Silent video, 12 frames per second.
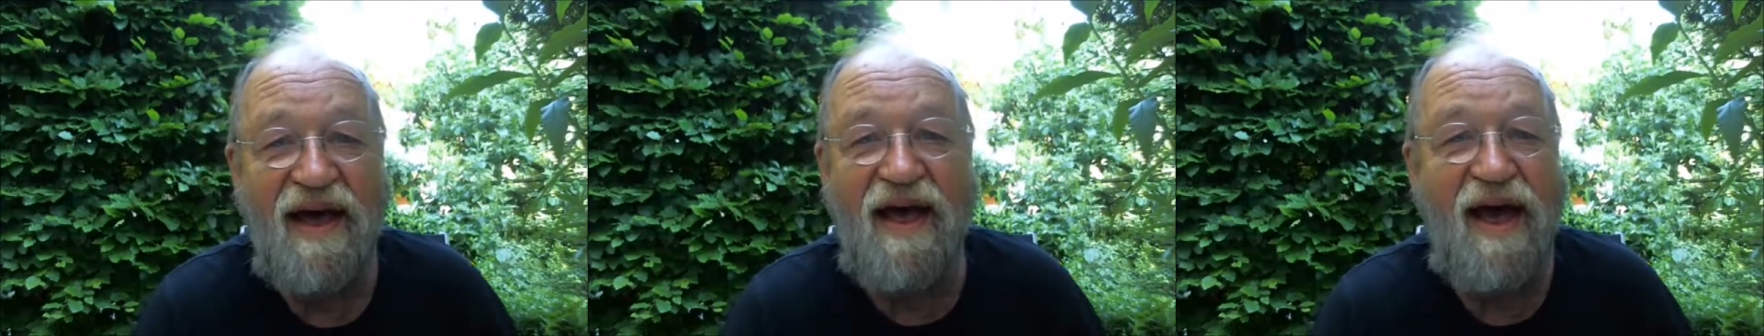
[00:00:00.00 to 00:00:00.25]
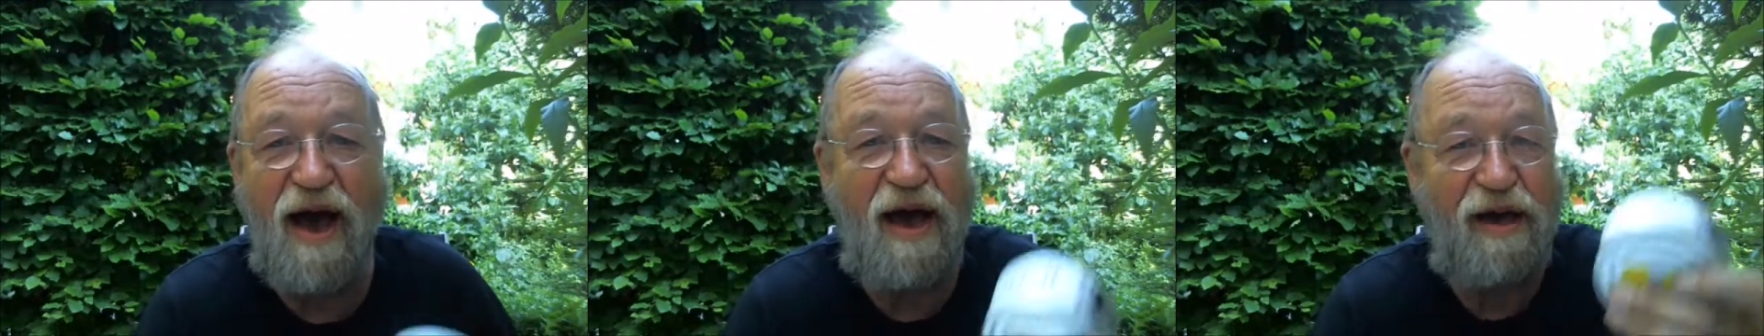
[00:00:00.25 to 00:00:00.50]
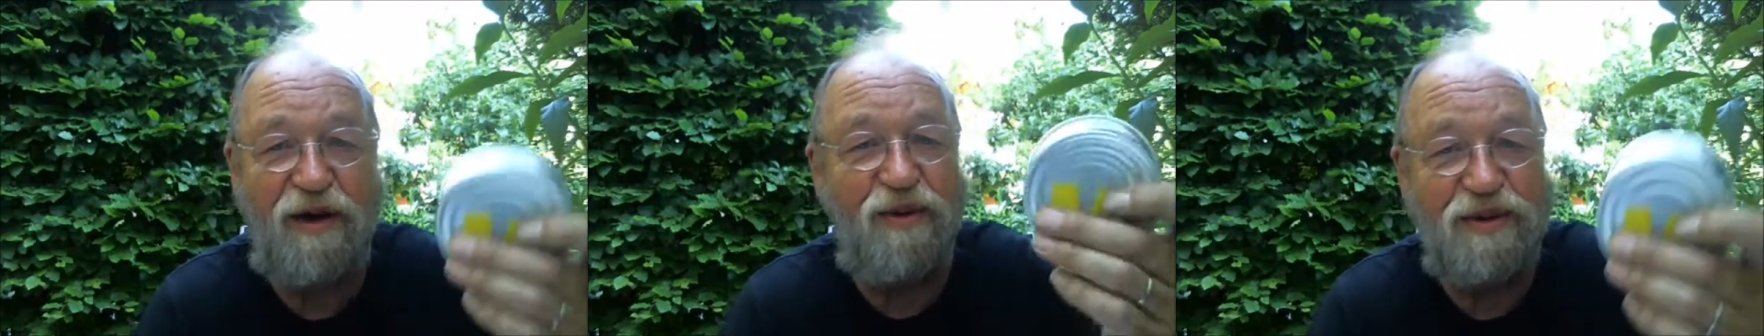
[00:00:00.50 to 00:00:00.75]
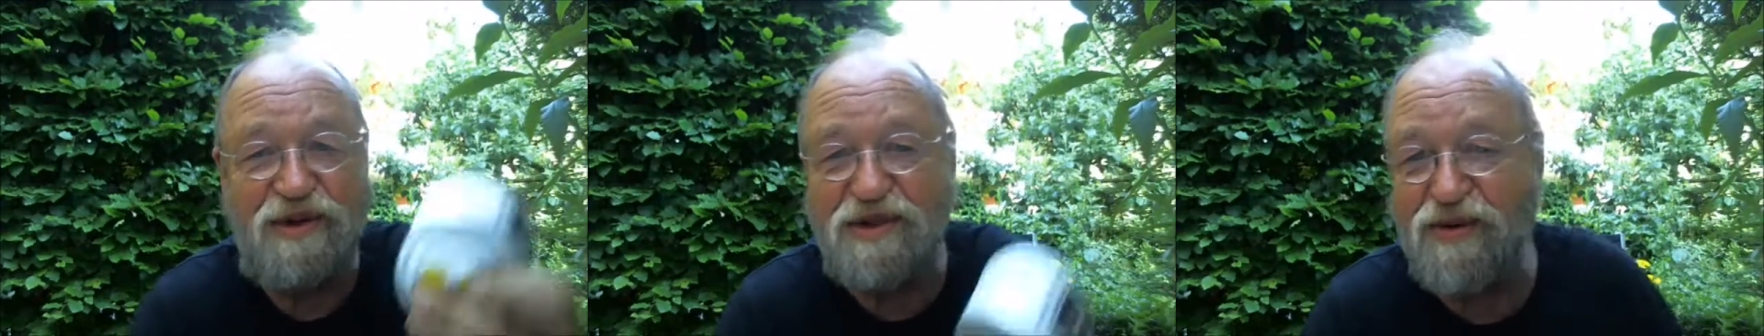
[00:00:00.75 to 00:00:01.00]
I
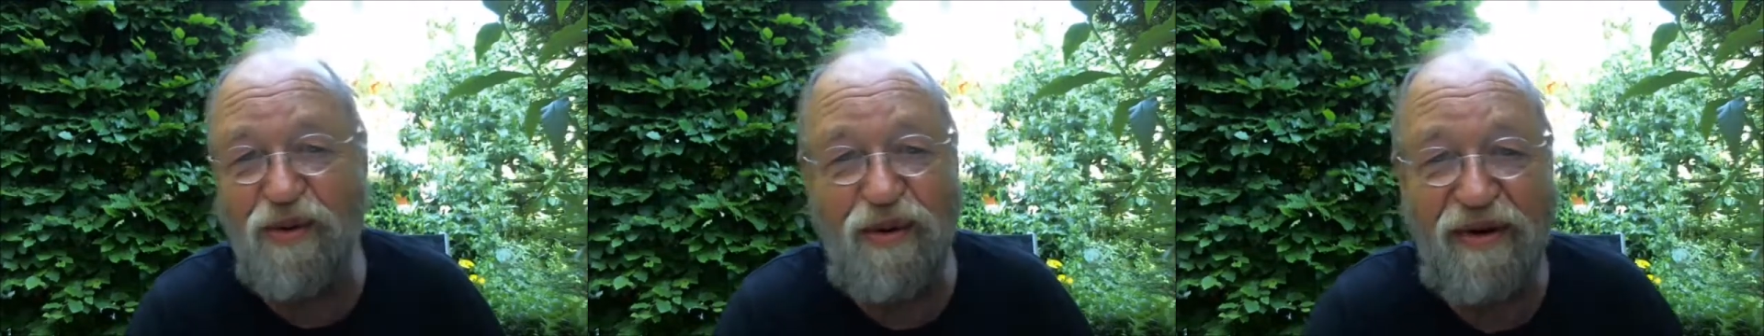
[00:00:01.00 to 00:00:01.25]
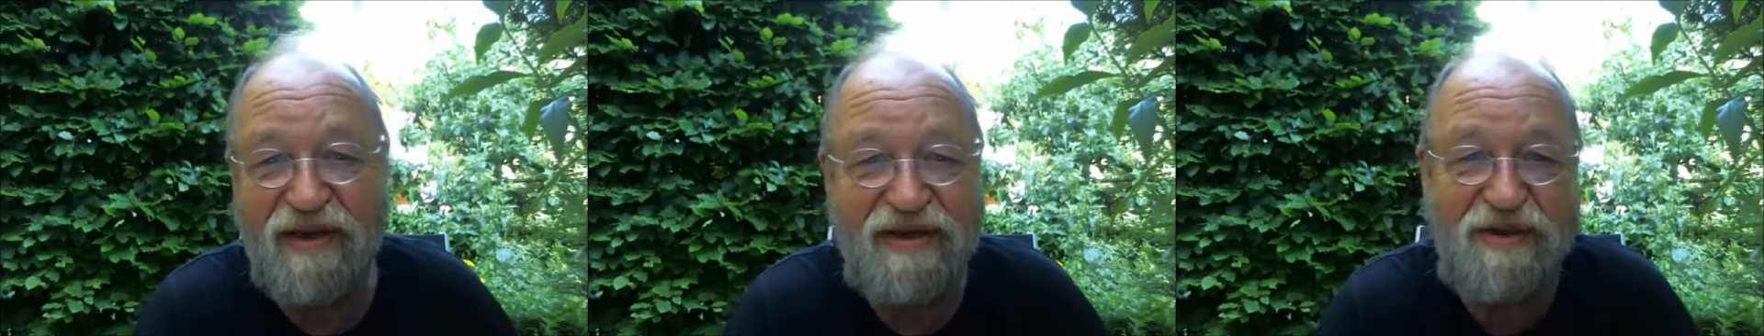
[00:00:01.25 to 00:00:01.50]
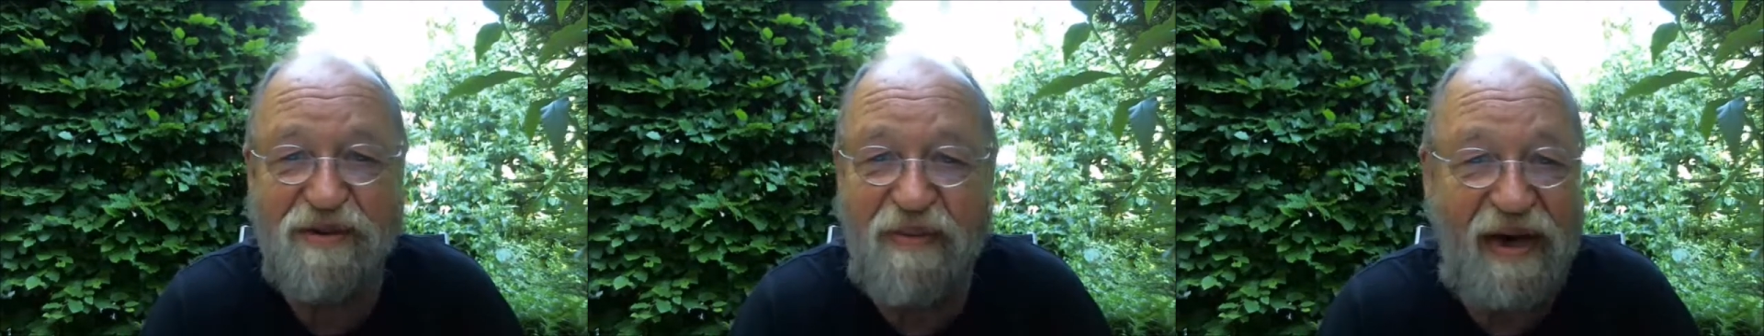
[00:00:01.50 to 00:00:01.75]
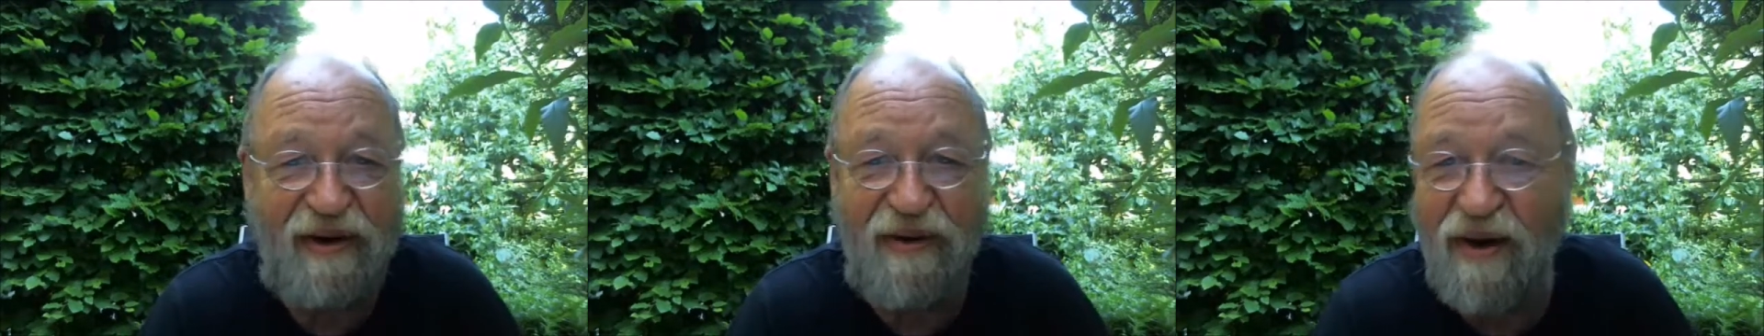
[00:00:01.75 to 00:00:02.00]
don't store this
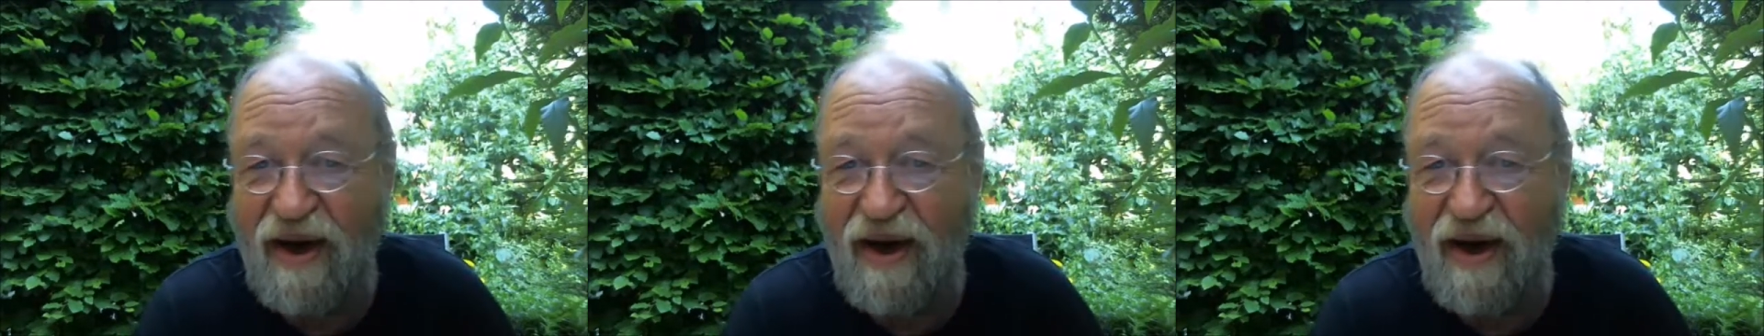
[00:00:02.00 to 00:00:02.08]
tobacco.